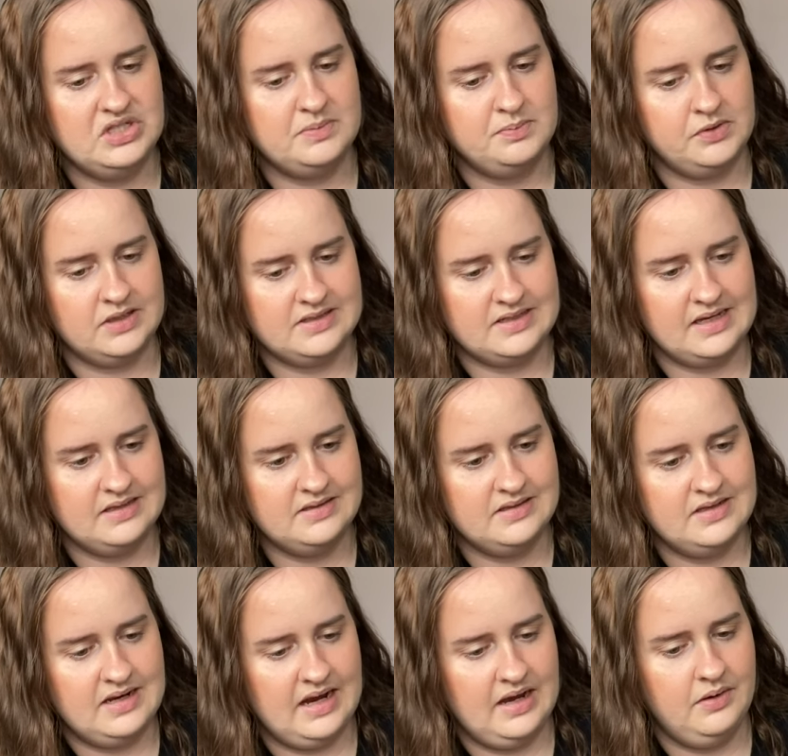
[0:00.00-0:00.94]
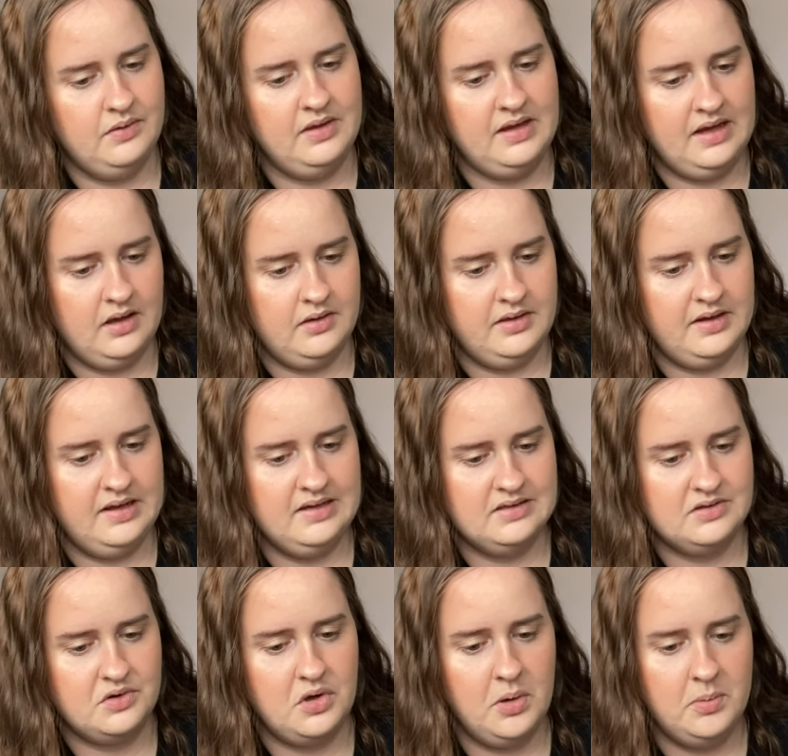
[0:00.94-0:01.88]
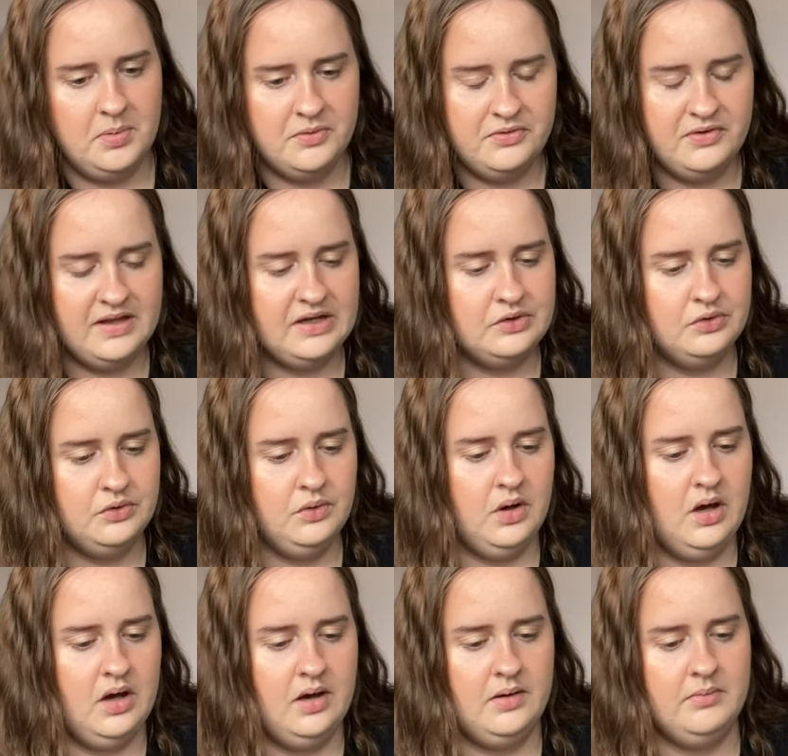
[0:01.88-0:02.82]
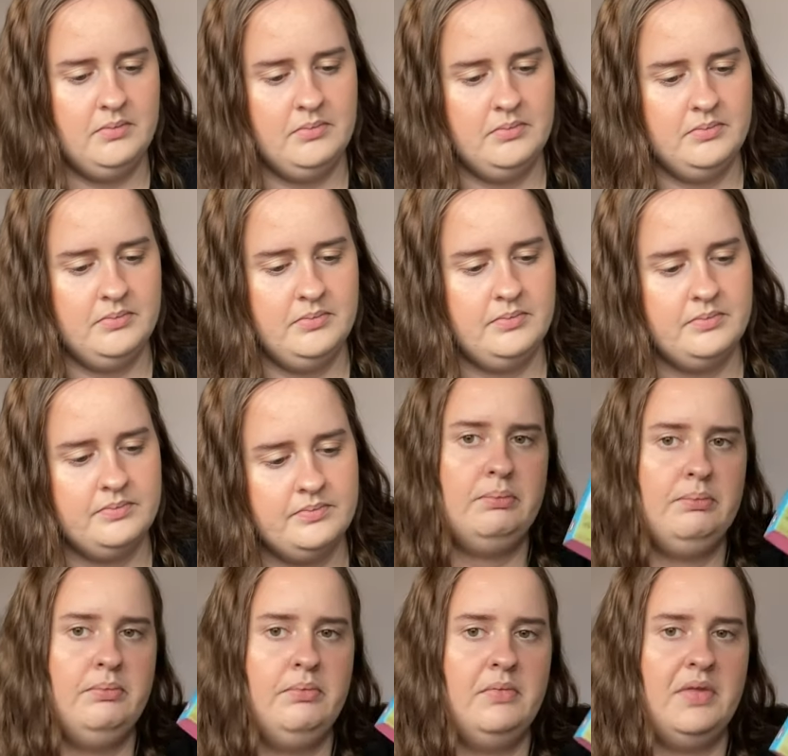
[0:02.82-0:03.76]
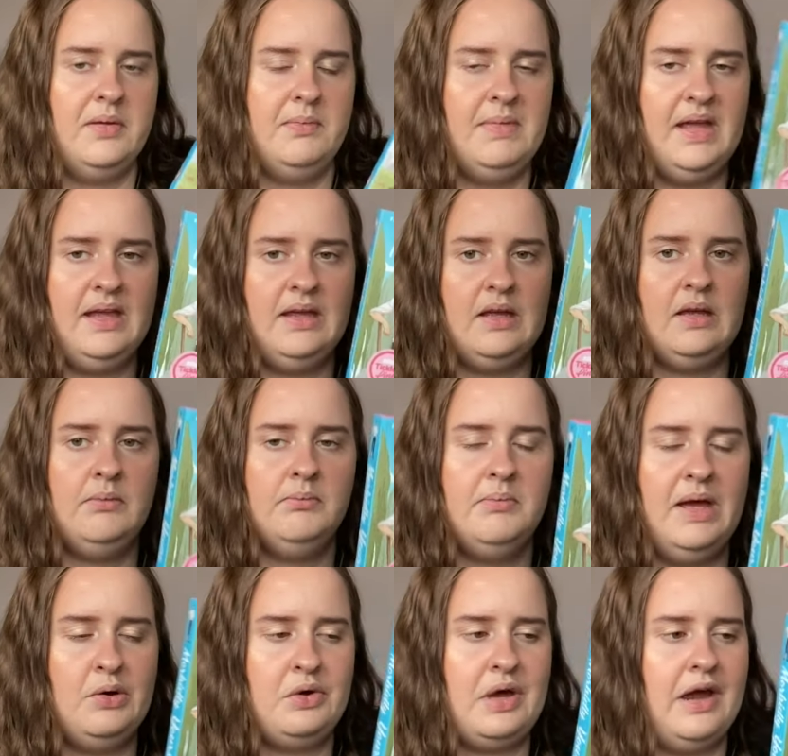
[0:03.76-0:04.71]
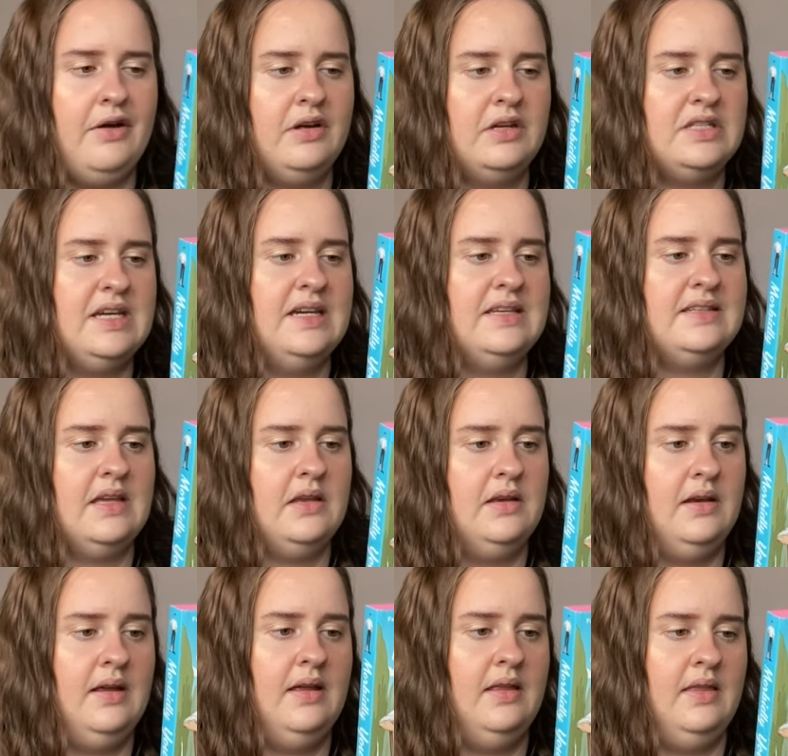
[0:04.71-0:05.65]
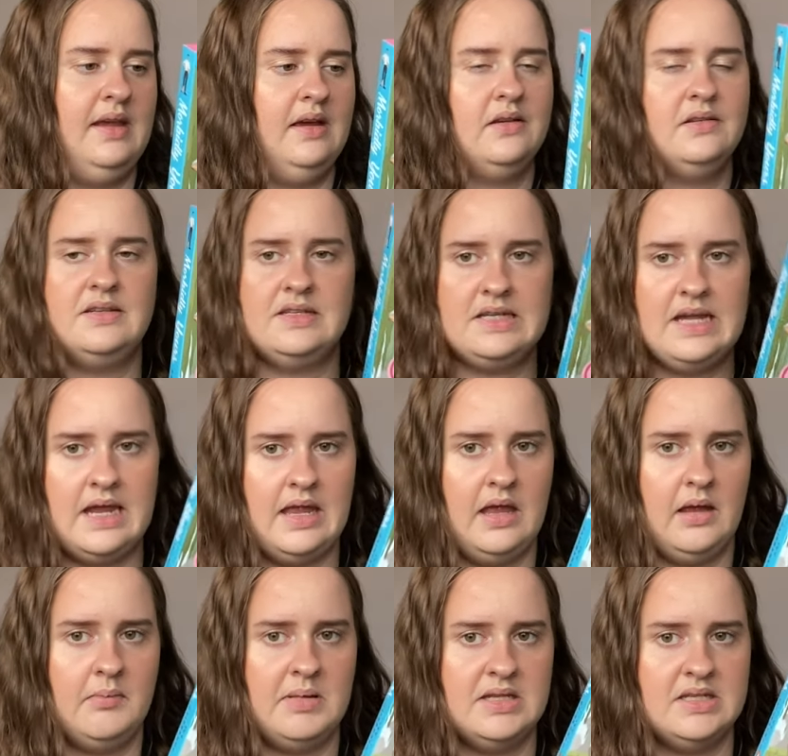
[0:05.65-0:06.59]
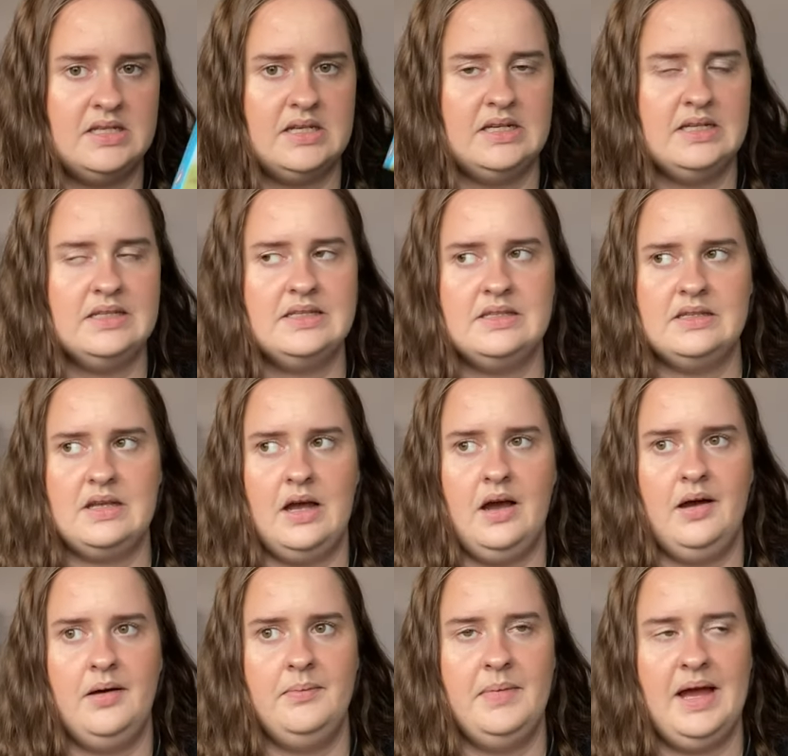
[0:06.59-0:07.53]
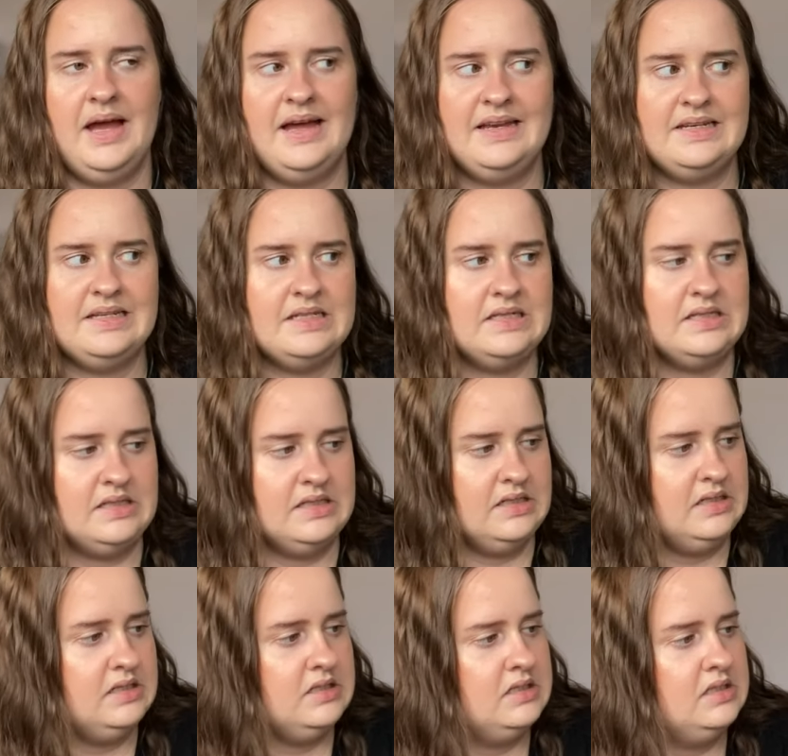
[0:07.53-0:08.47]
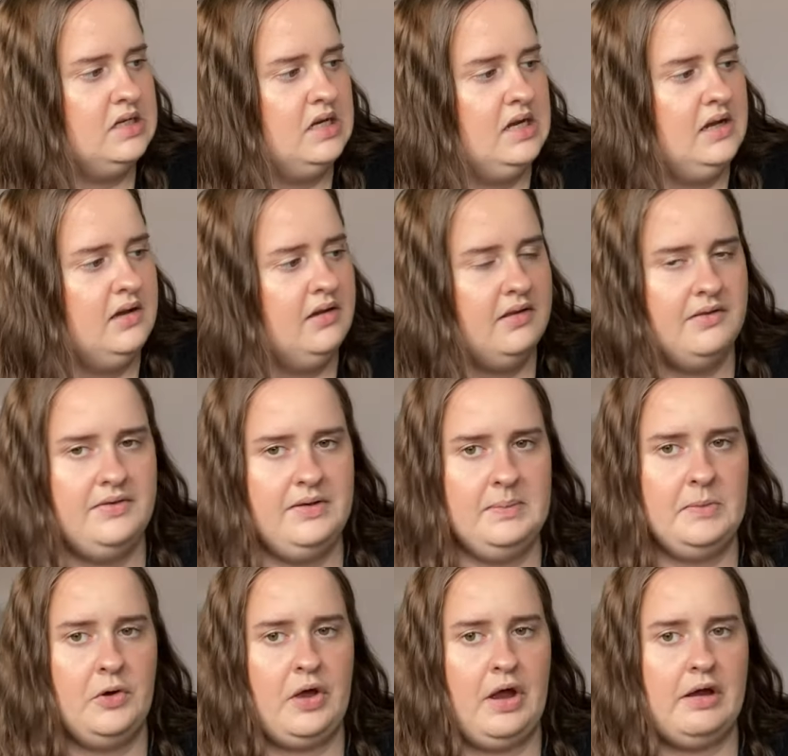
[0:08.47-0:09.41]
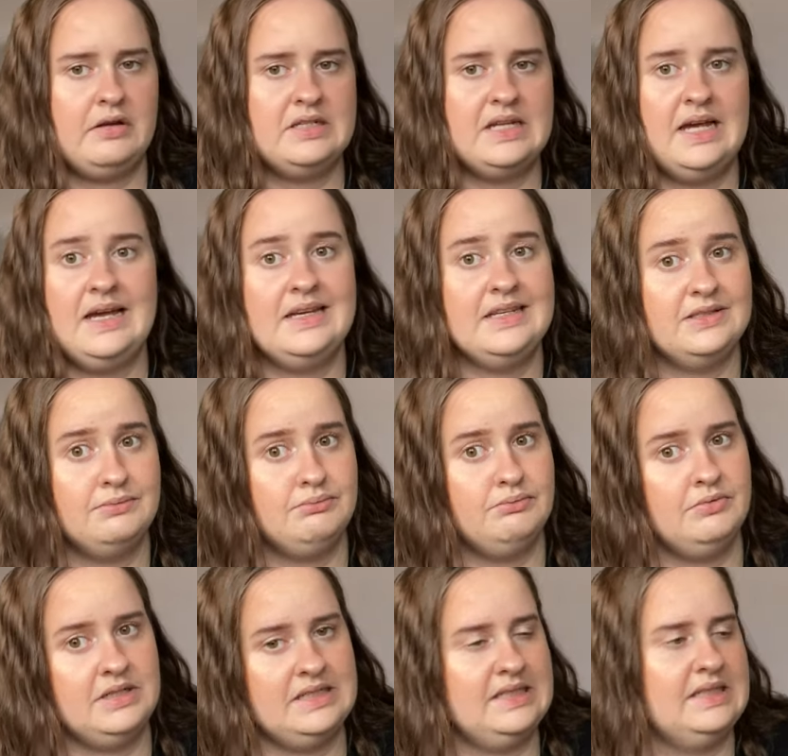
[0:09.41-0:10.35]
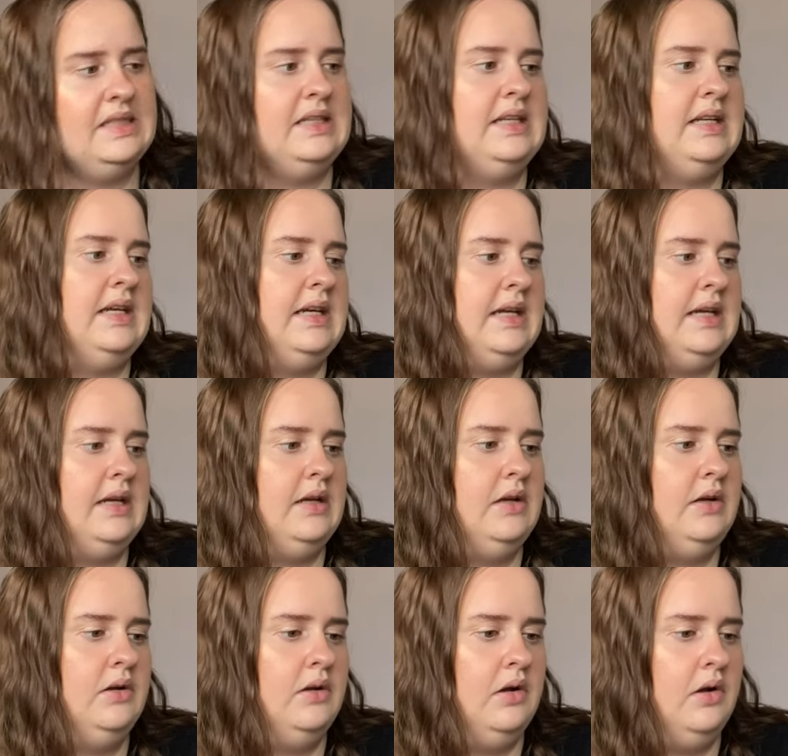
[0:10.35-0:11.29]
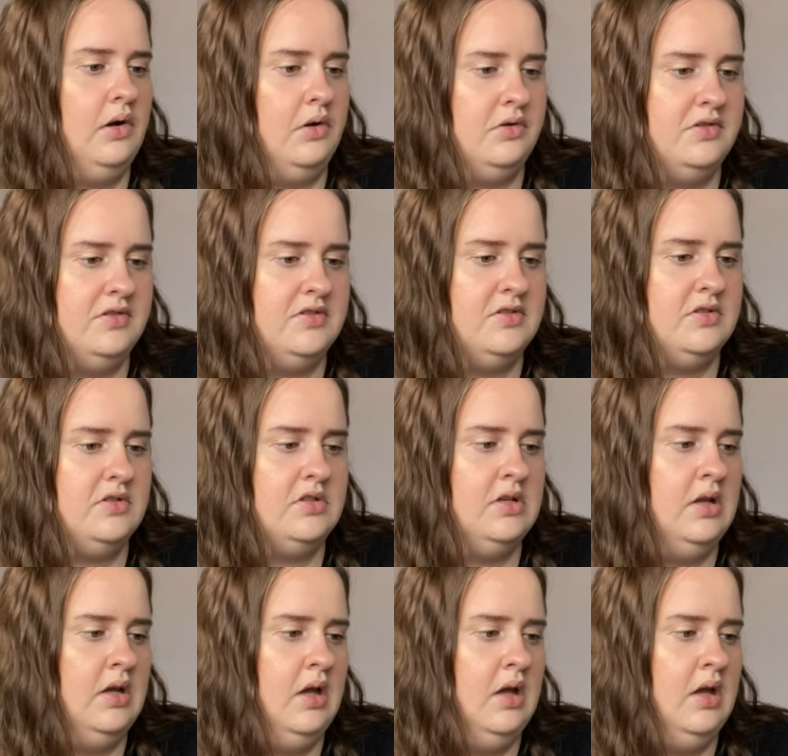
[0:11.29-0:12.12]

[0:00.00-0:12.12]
is Breast Cancer Now and the other is CoppaFeel. Um, the main male character is in the undertaking business um, and the female character has recently lost